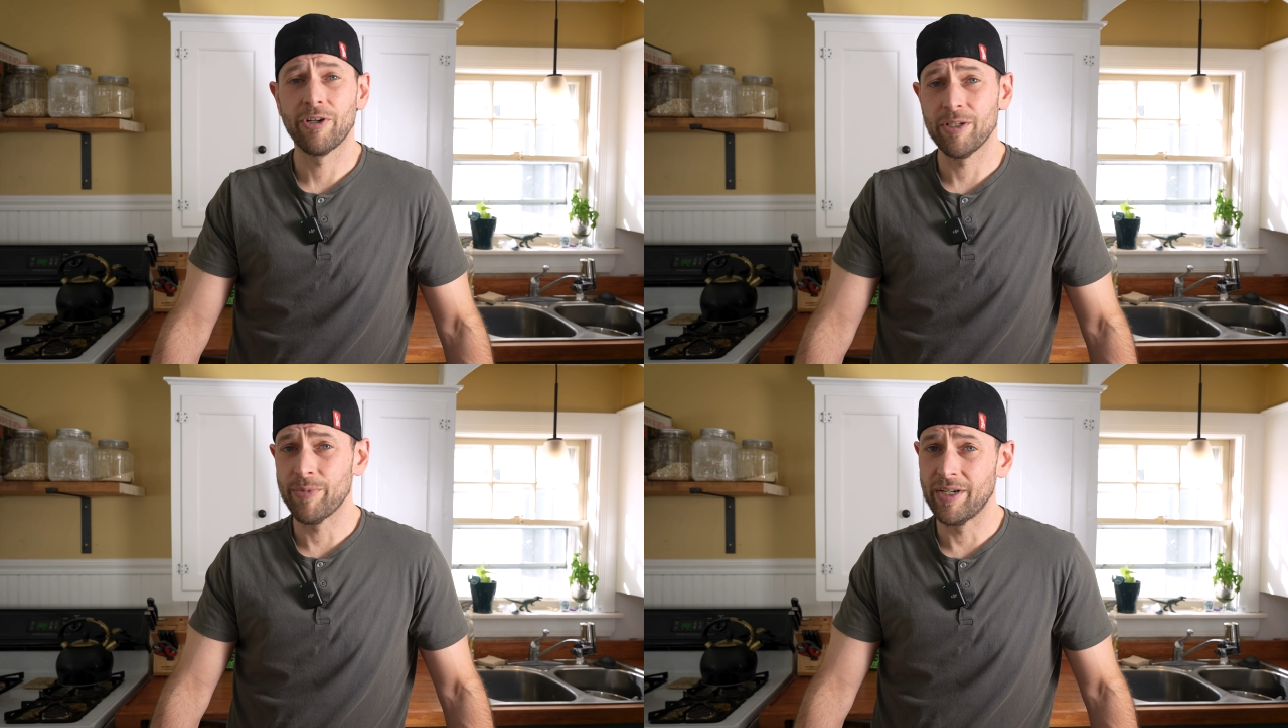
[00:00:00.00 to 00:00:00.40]

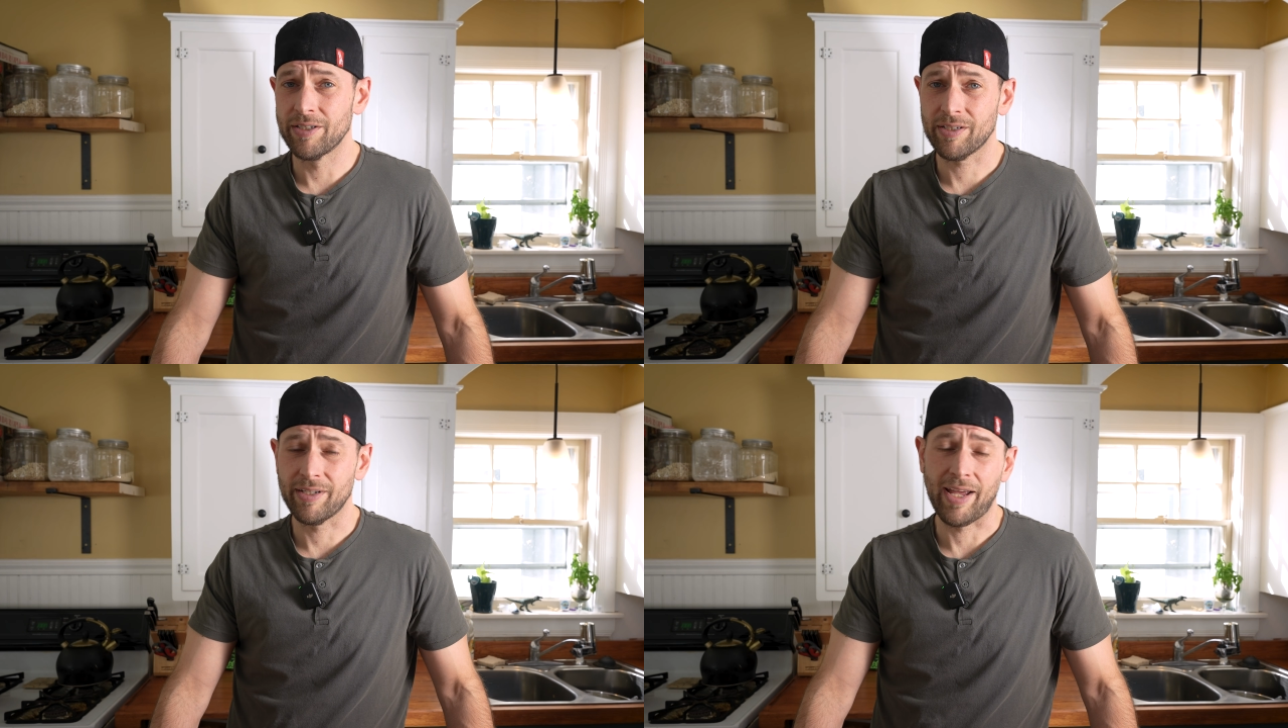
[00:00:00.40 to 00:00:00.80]
30
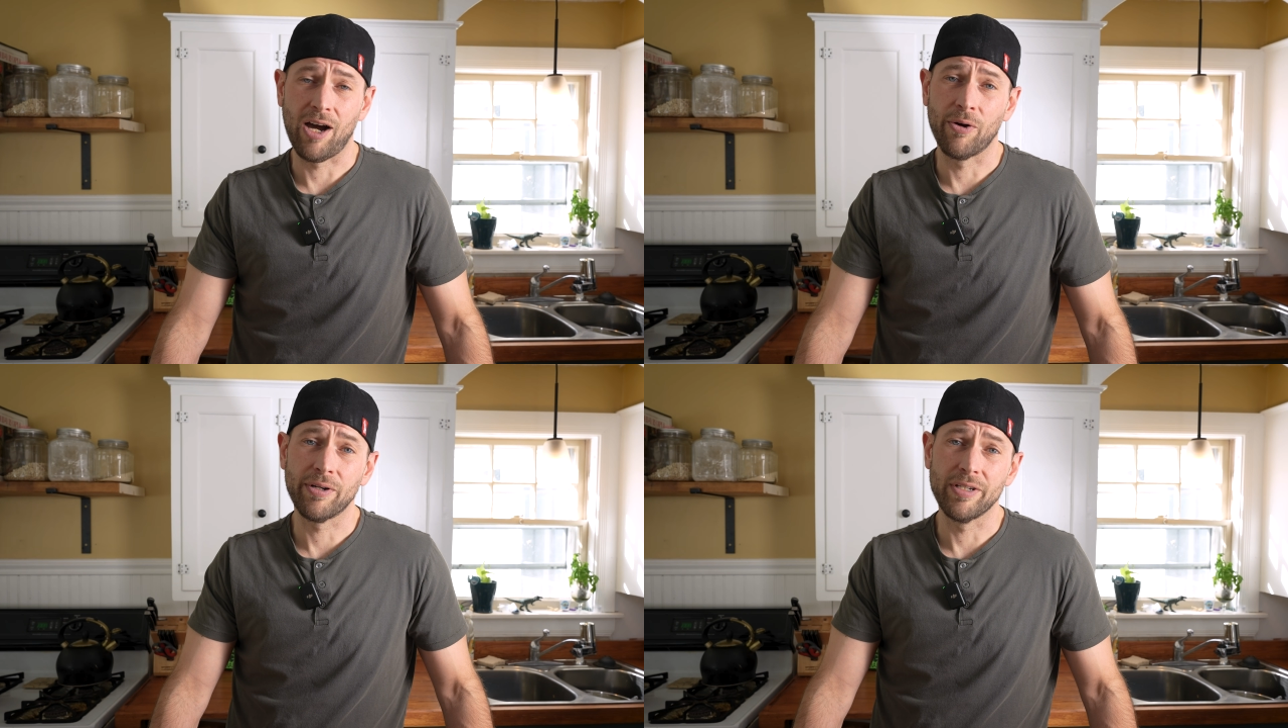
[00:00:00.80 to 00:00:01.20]
minutes. An
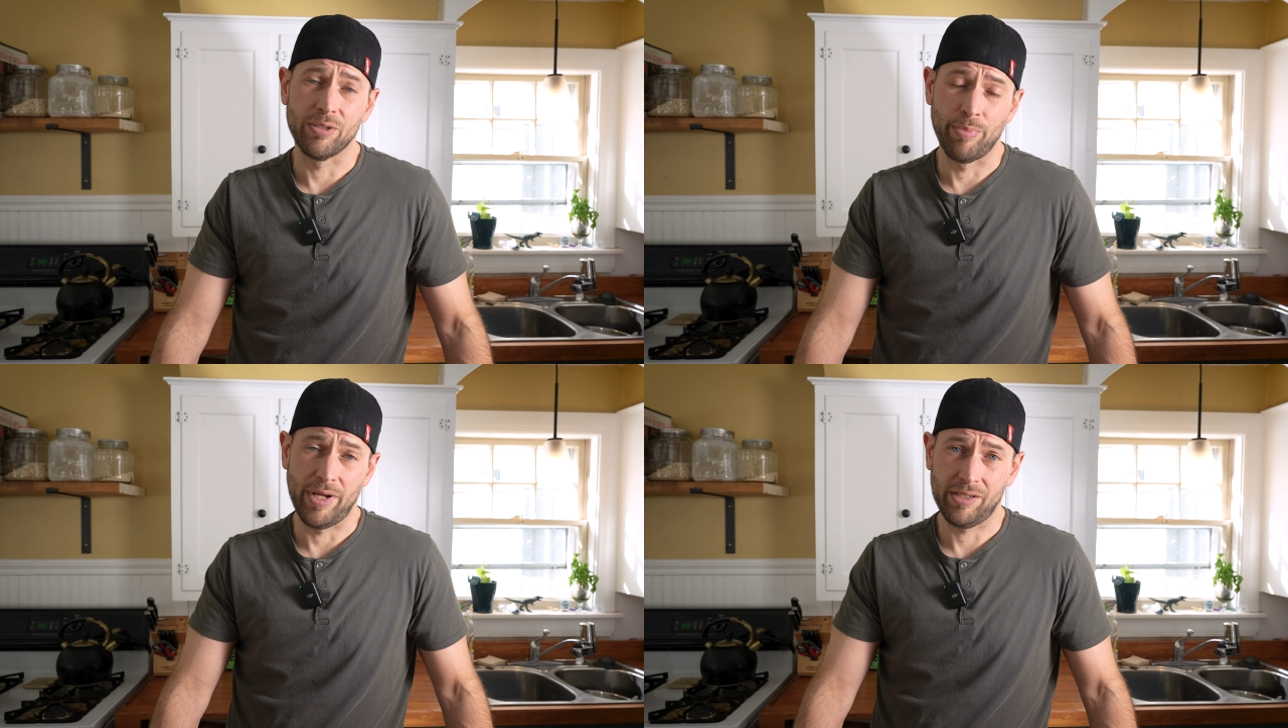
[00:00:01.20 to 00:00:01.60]
hour is
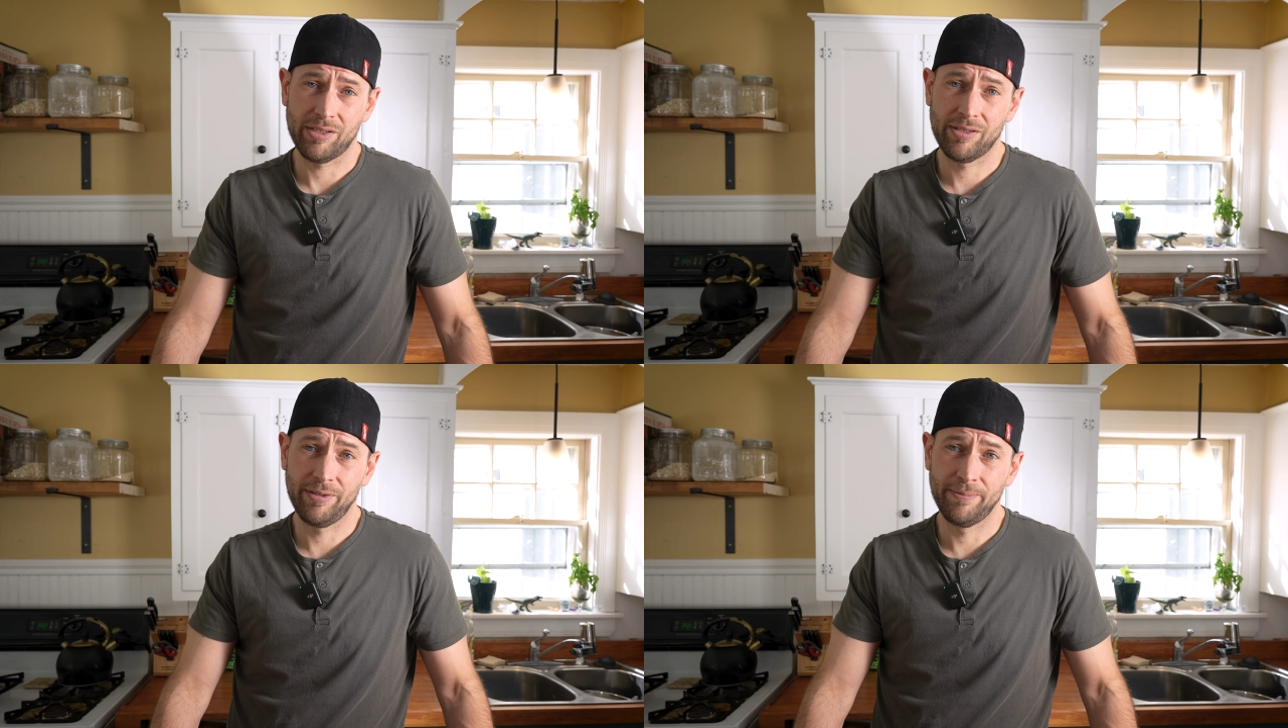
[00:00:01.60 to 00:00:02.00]

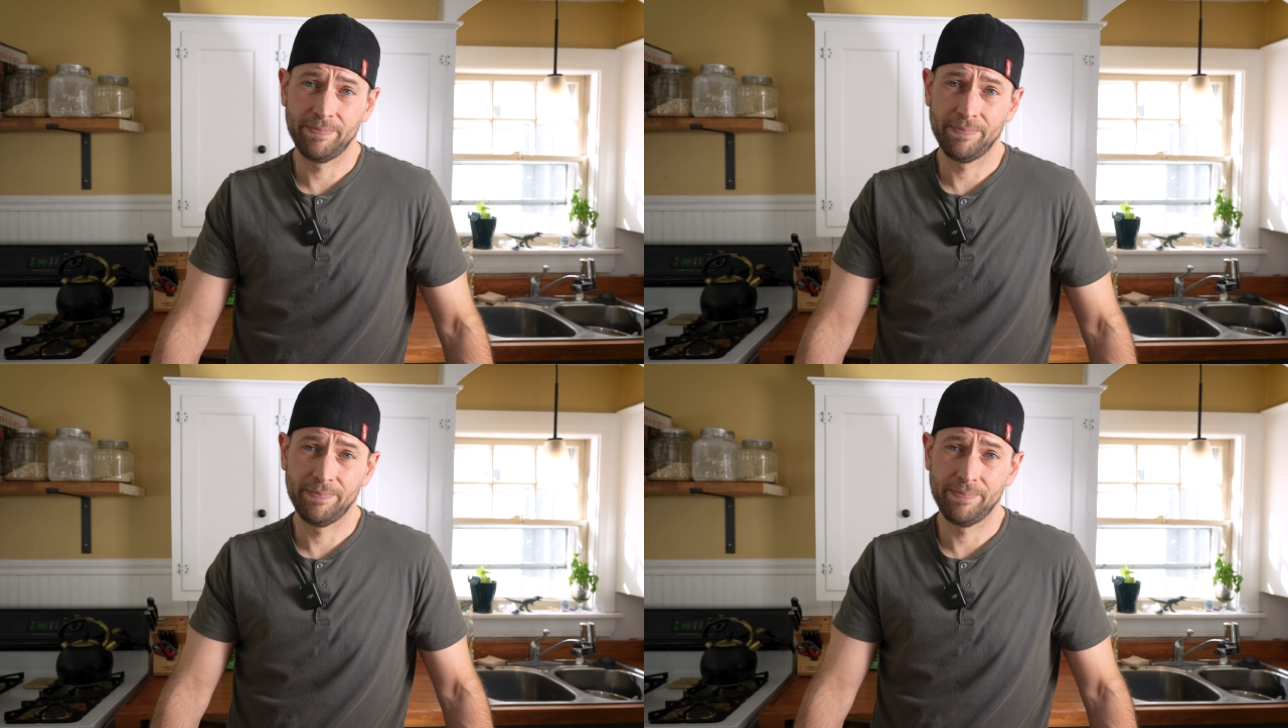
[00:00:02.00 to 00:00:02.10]
best.